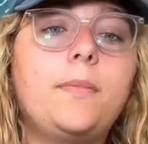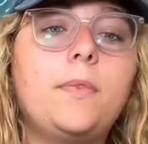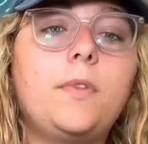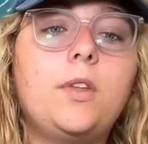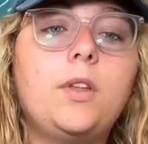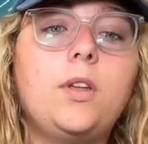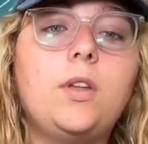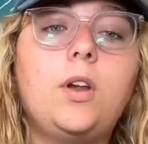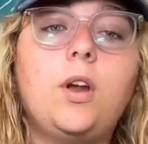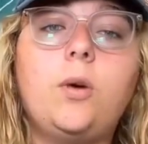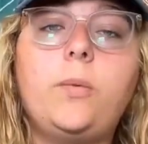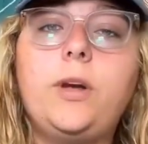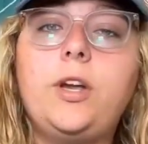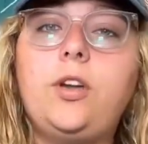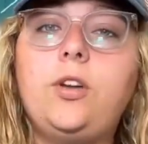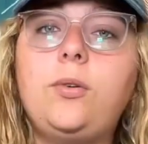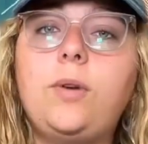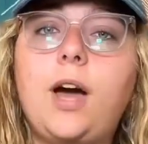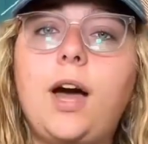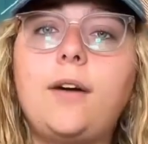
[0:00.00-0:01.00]
We
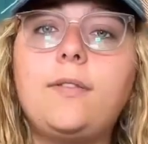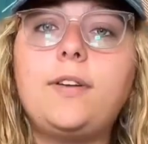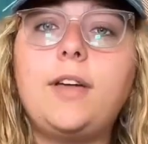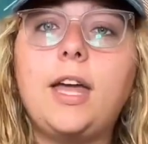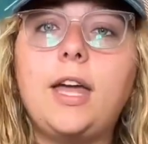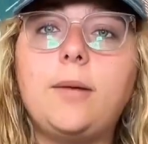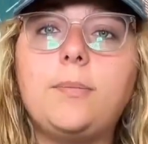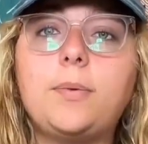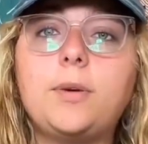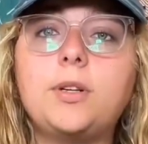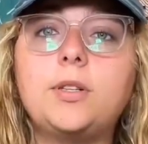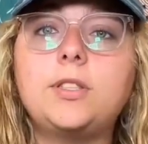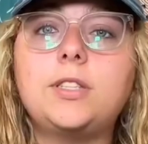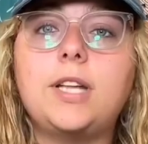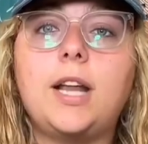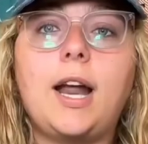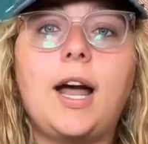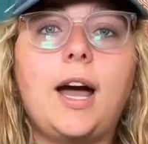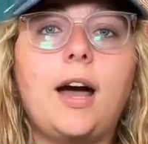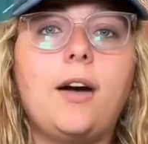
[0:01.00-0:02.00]
do have
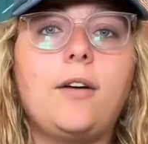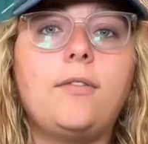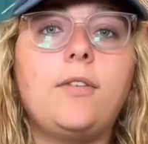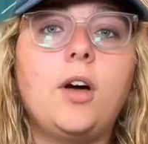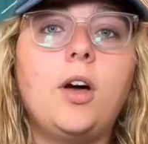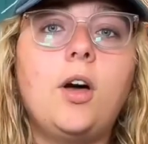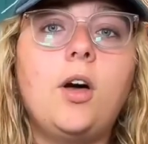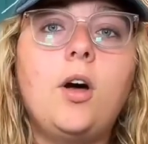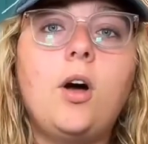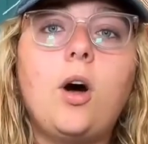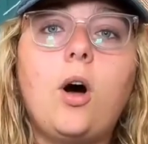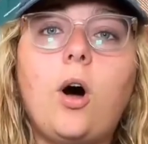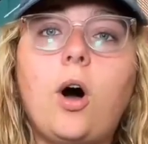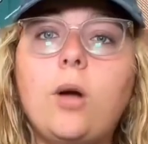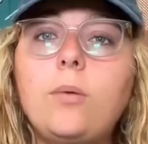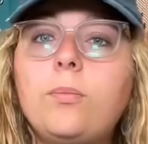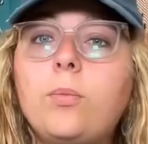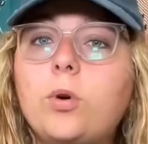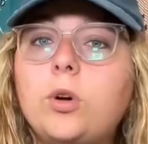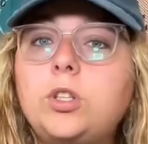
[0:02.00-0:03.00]
campers that have
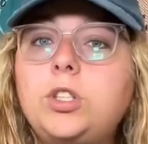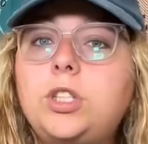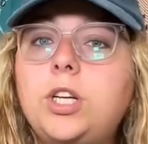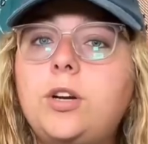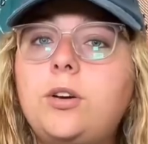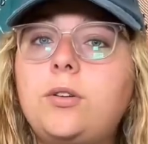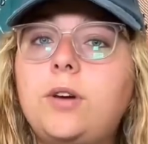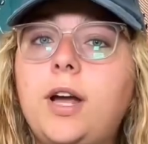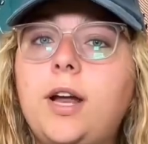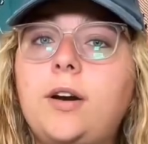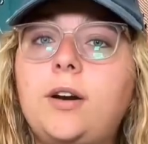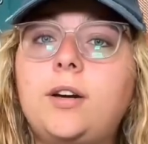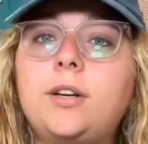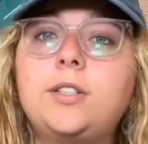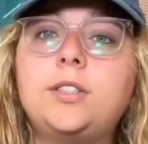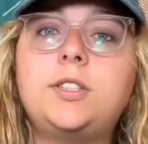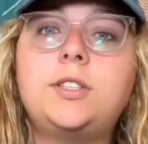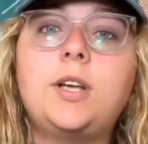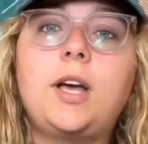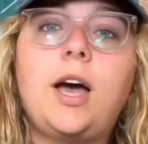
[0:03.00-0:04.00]
onboard
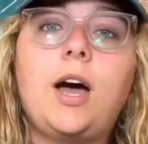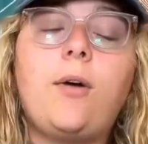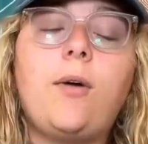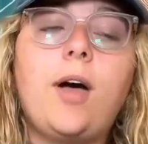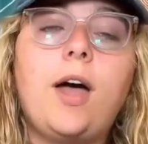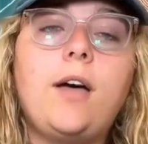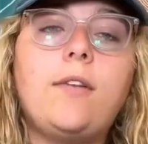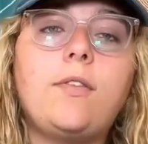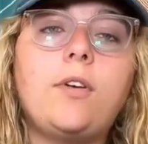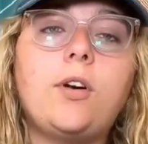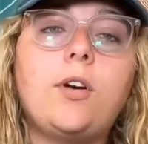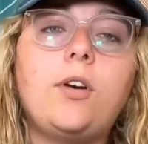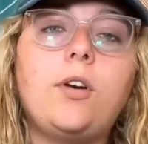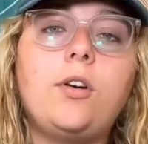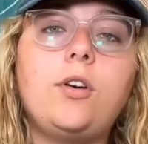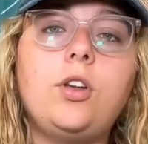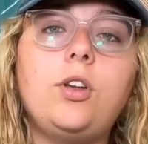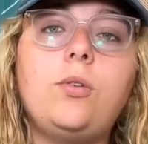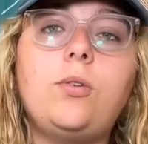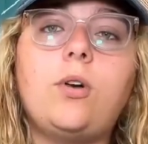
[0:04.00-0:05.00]
generators.
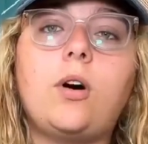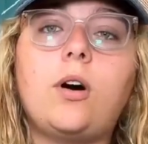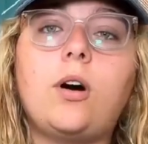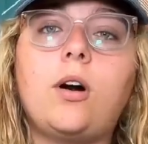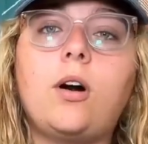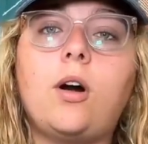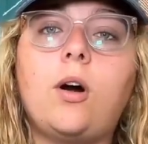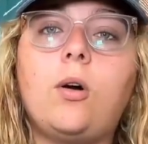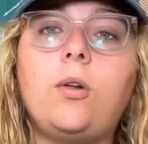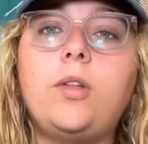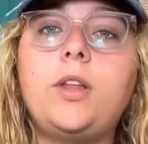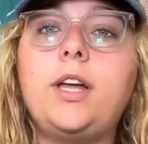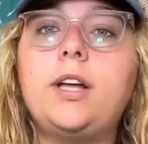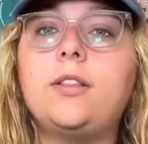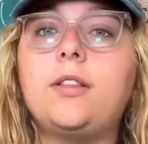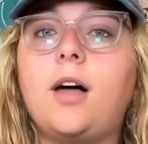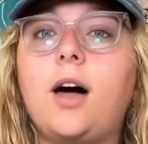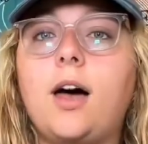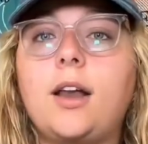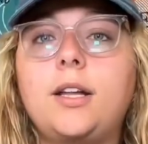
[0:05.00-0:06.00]
However, you are only
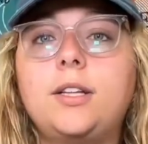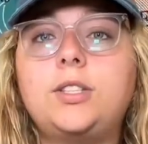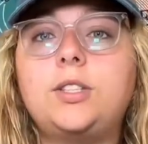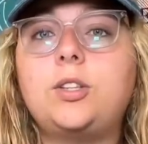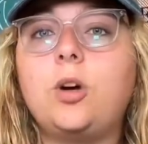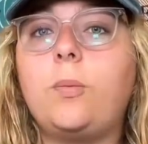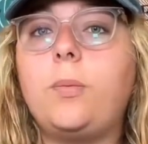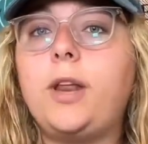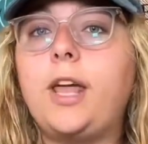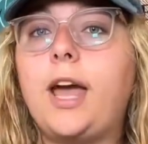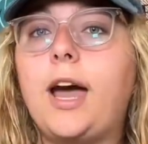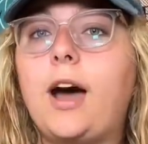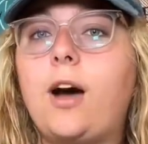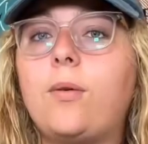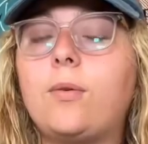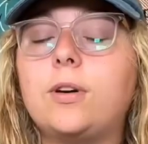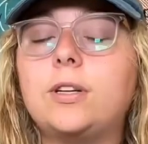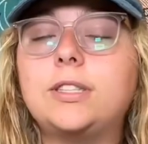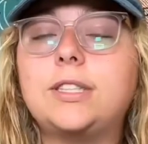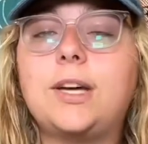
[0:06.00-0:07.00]
allotted so many
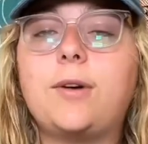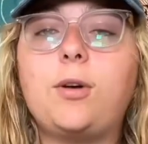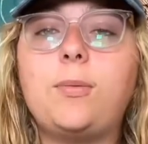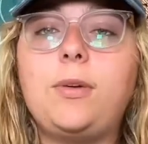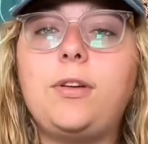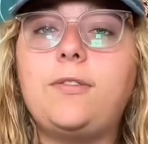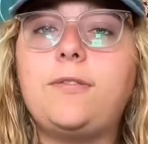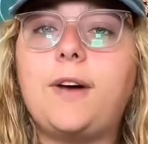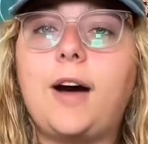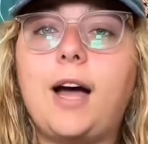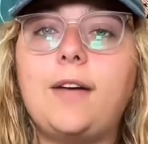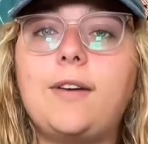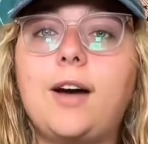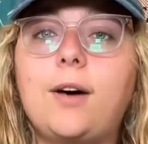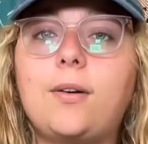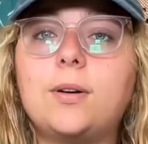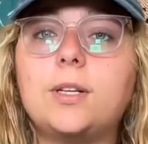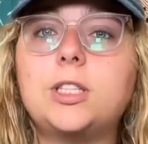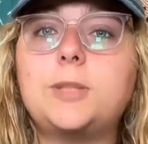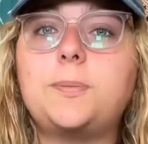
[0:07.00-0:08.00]
hours. That would be 5
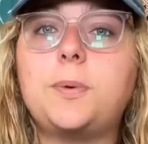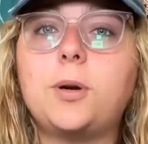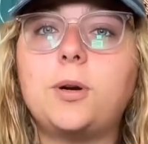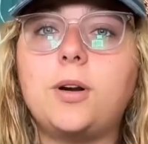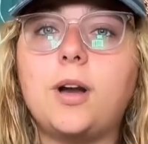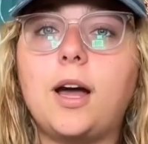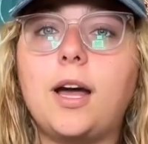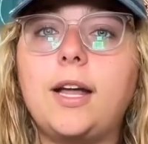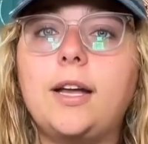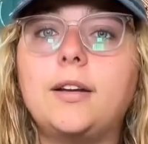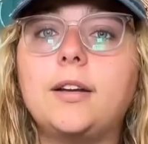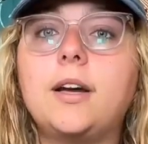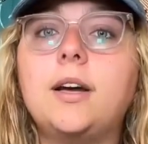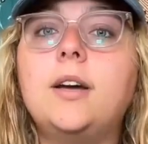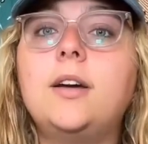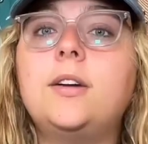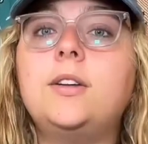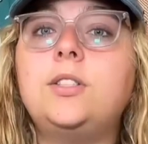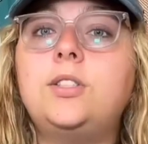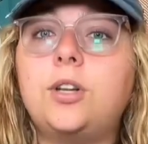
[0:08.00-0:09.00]
hours per night
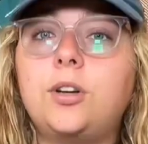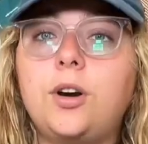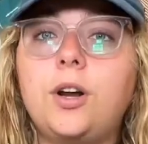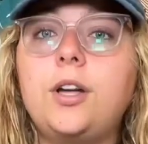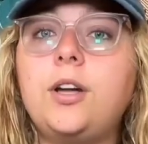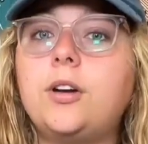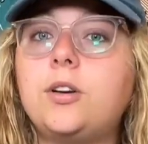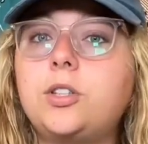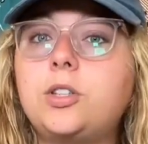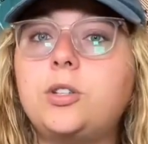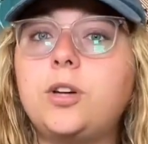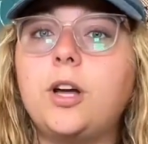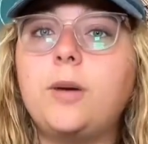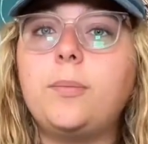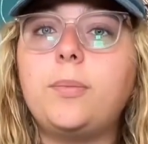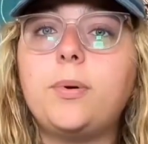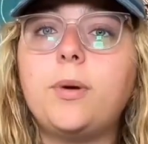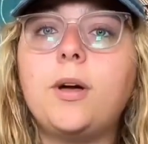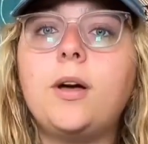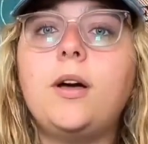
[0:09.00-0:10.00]
during your
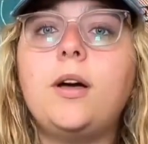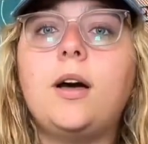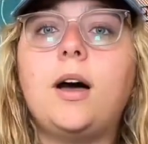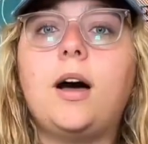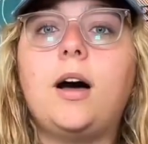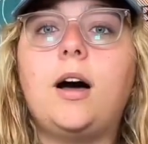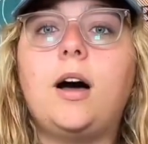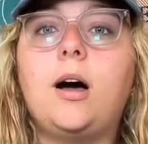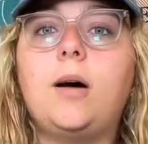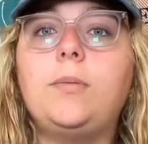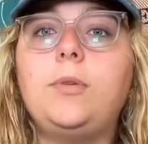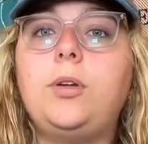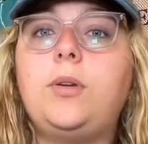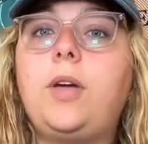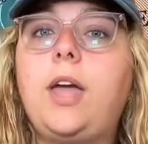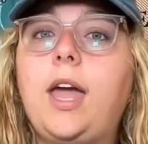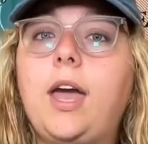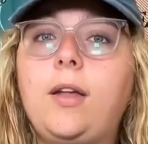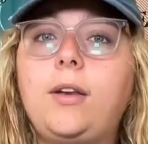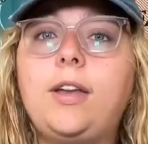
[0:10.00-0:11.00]
trip. You
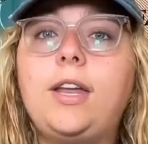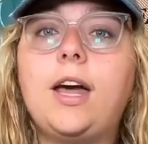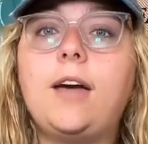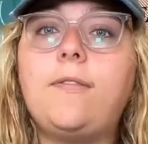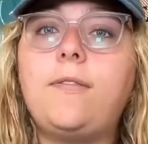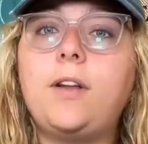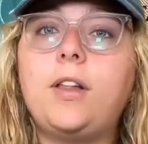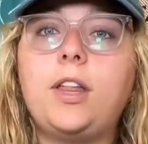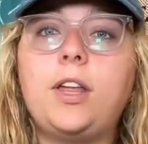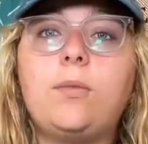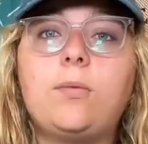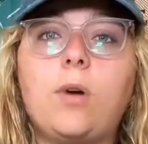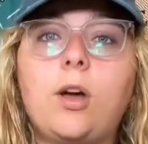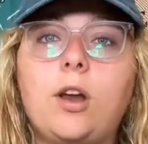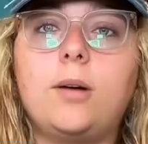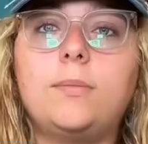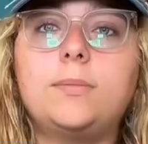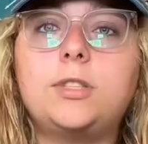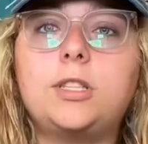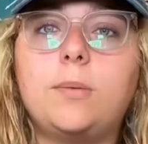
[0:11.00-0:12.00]
can definitely
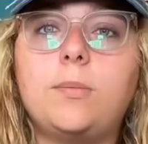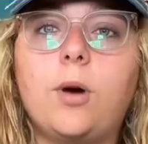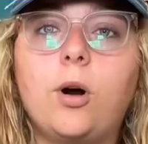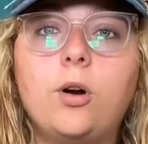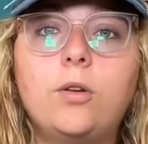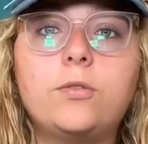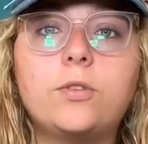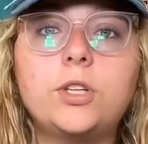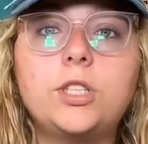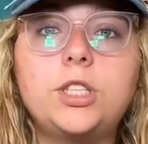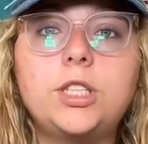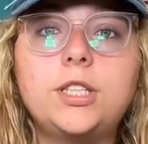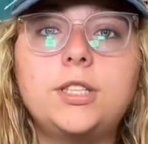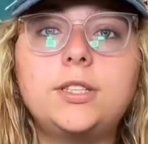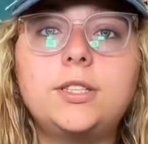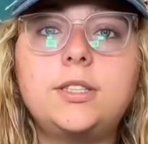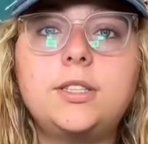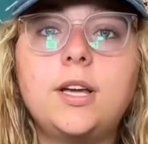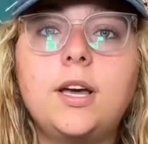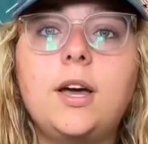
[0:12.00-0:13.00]
run some
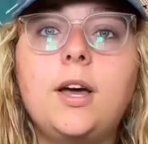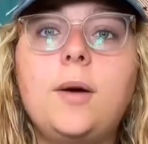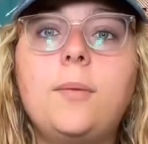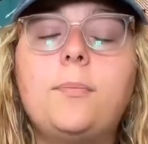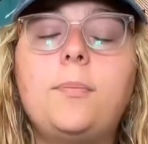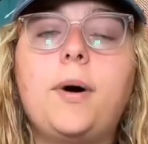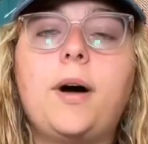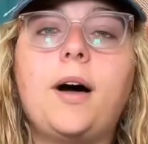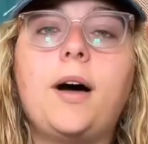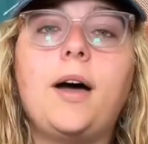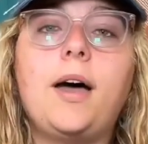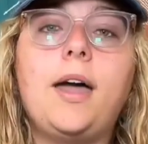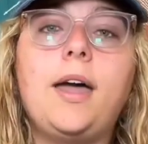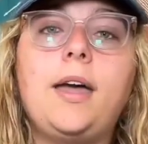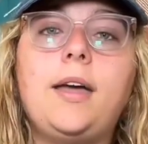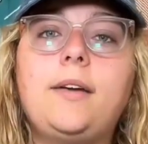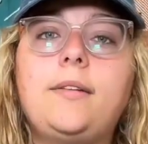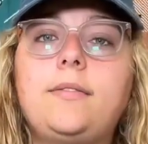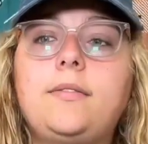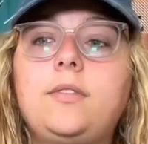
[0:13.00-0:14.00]
overages
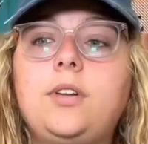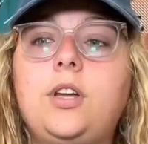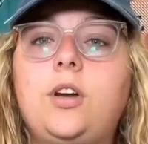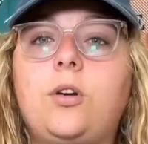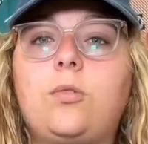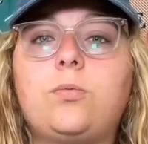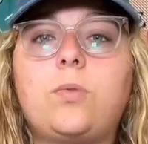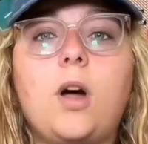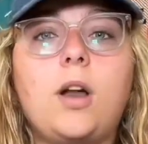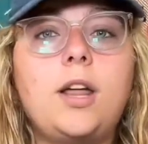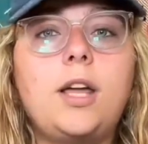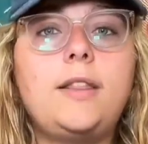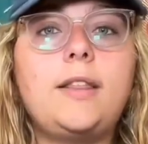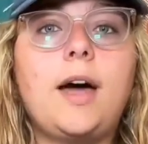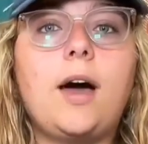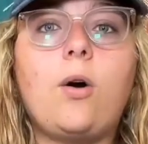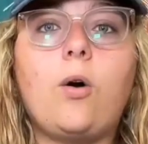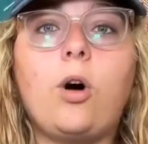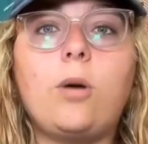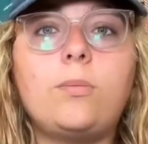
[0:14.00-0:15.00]
by, running
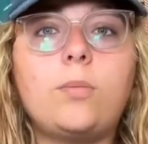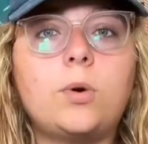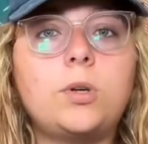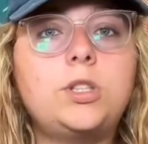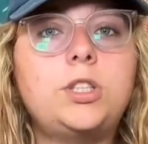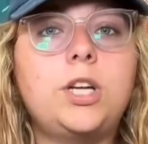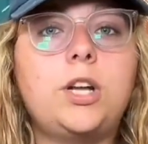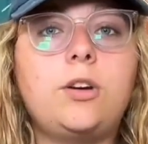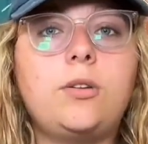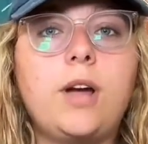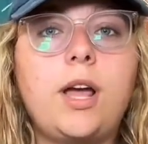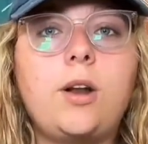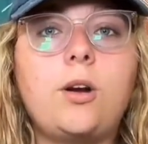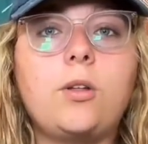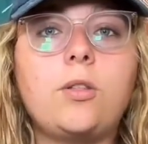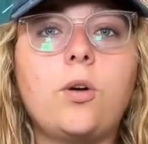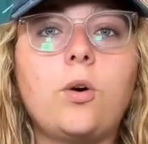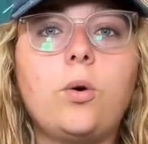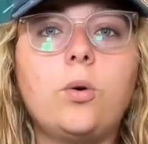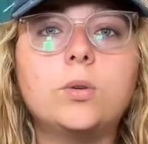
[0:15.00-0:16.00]
that onboard
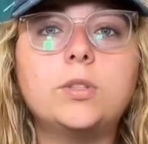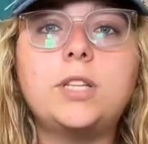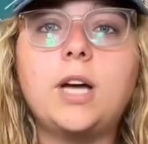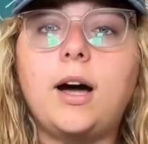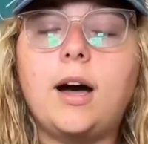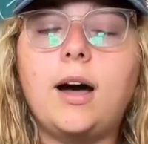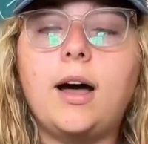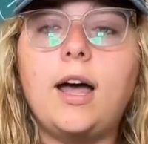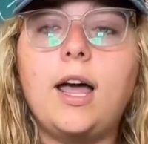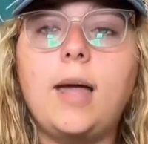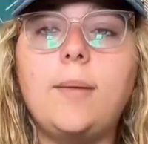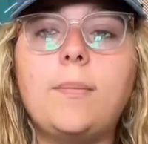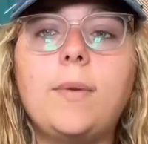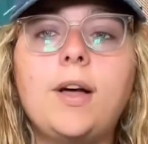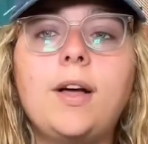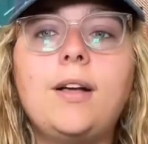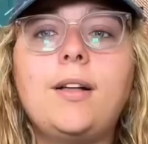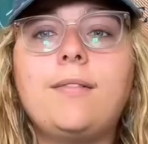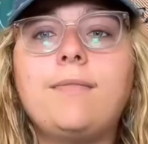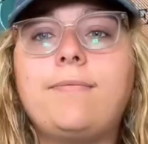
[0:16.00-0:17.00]
generator the whole time.